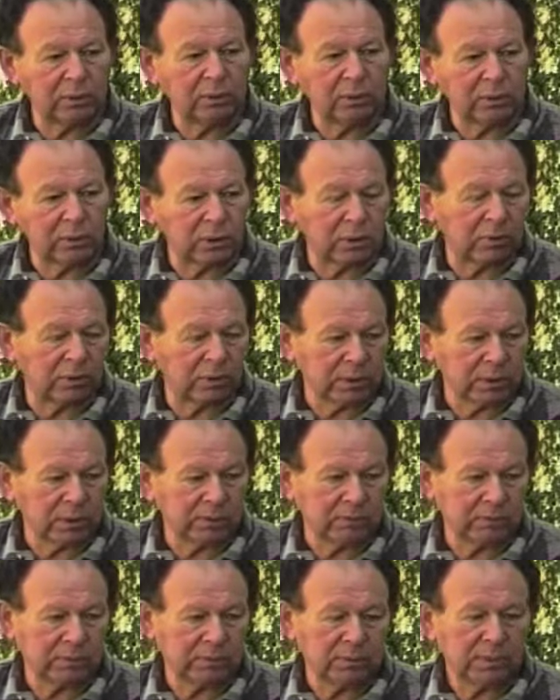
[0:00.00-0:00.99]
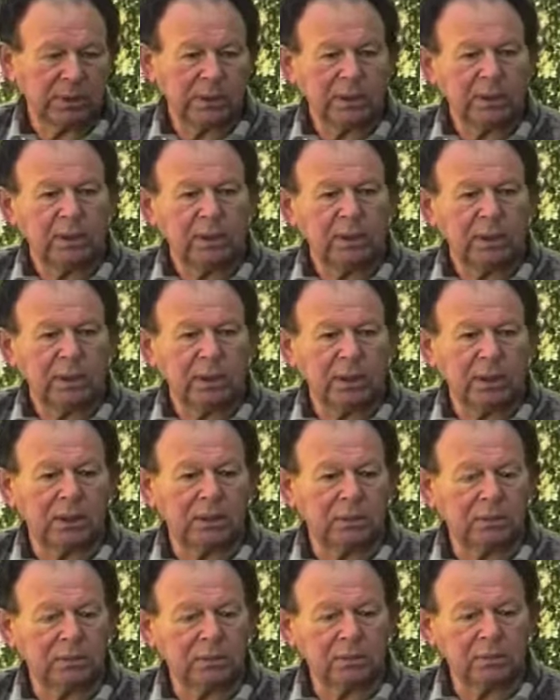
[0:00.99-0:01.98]
to deal with them, and
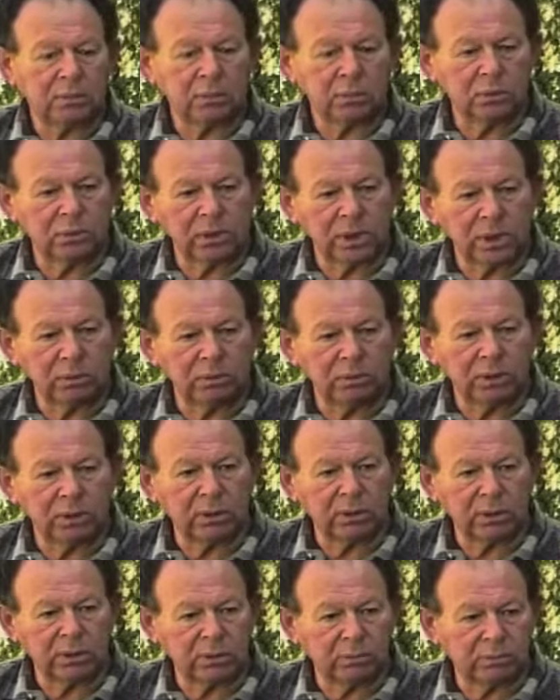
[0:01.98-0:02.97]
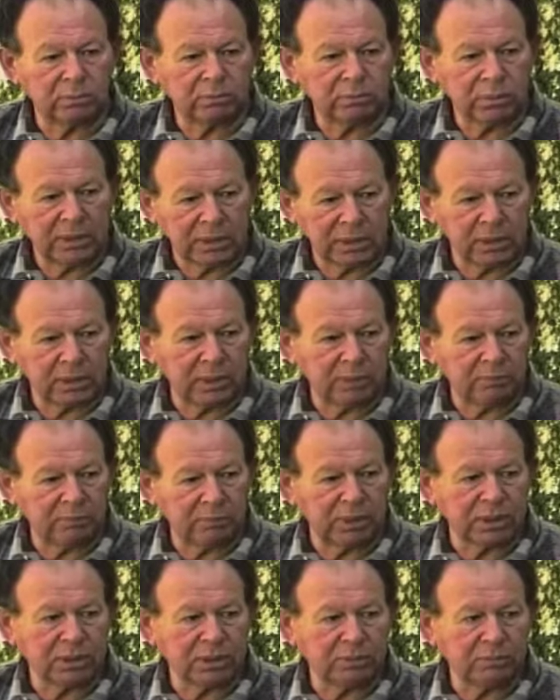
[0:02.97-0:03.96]
to deal with the other
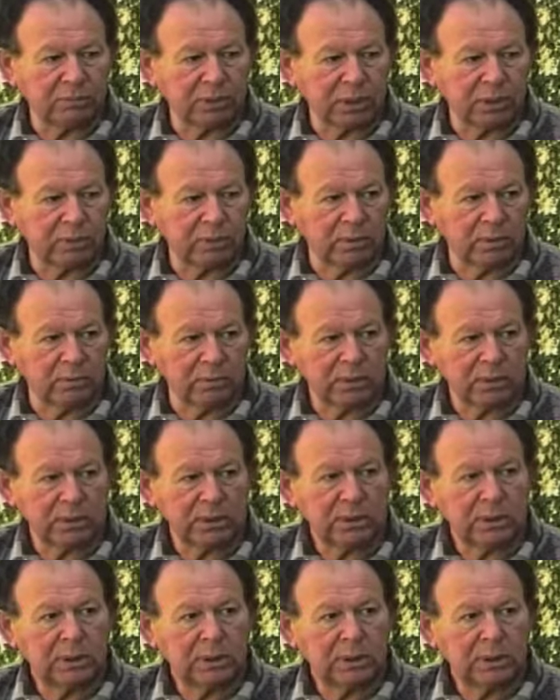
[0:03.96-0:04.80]
present problems.